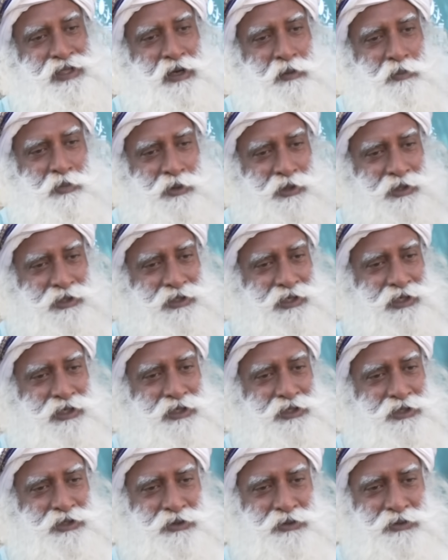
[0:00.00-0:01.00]
There are
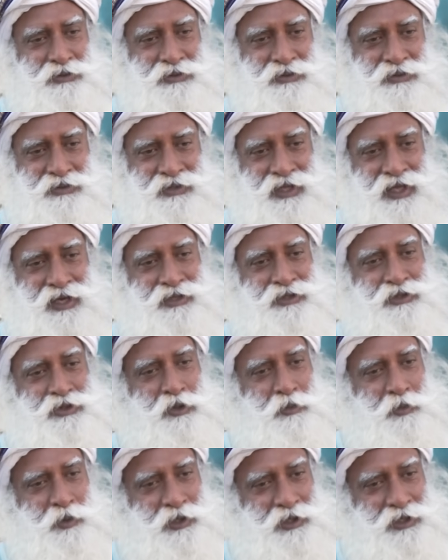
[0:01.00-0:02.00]
political issues, there are
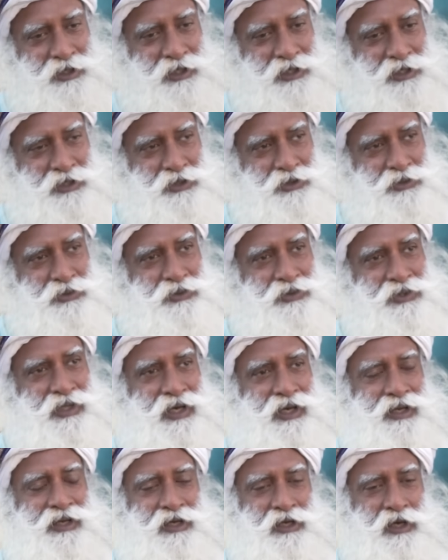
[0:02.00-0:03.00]
geopolitical issues,
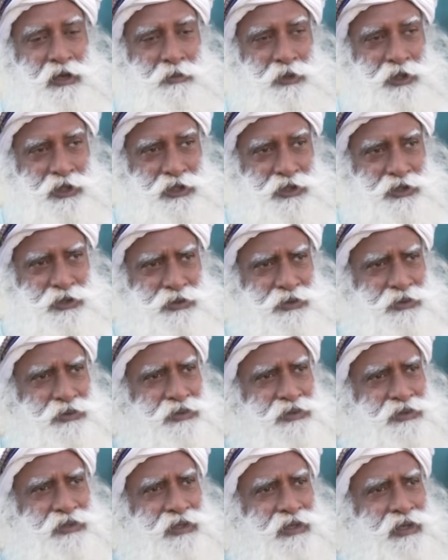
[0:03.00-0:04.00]
there are economic
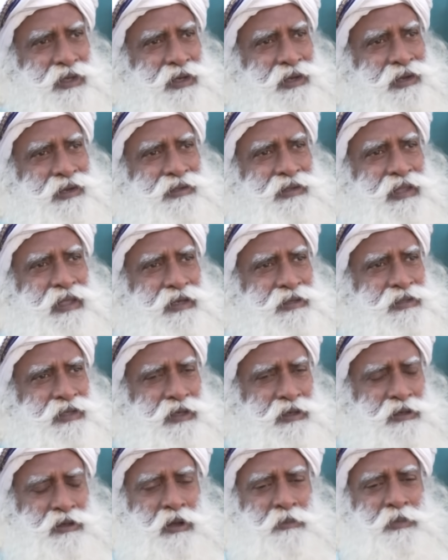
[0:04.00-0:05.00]
issues, there is
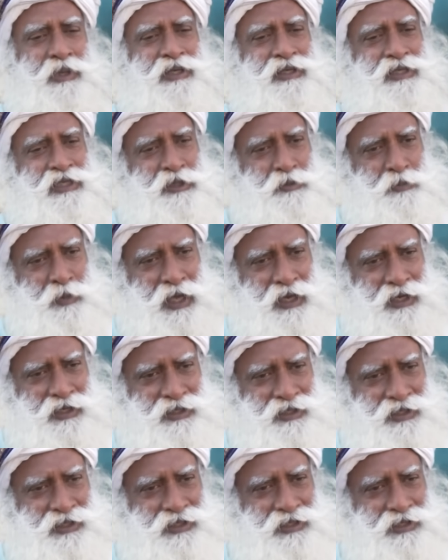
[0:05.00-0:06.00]
economic
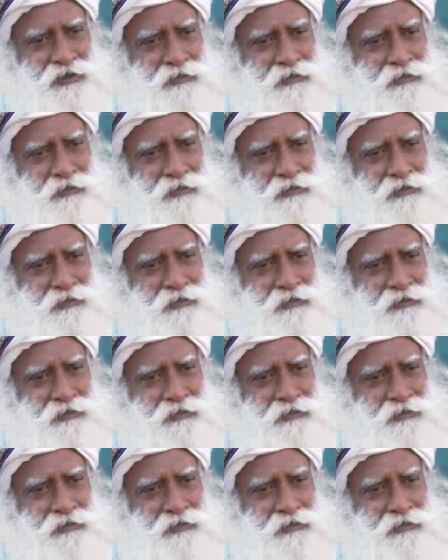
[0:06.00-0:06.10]
disparity,